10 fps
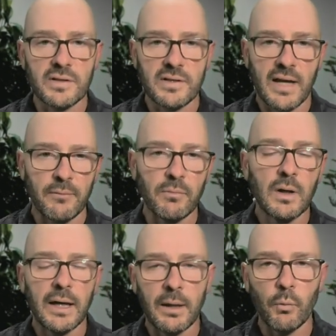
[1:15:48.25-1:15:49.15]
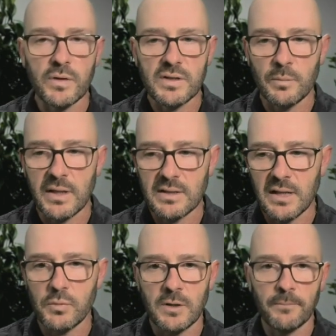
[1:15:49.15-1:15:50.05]
the same, again, with some
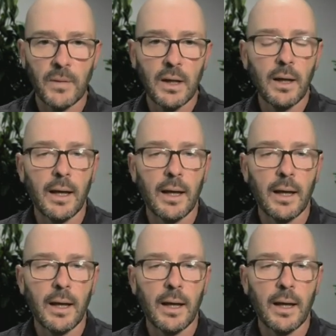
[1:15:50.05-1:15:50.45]
exception.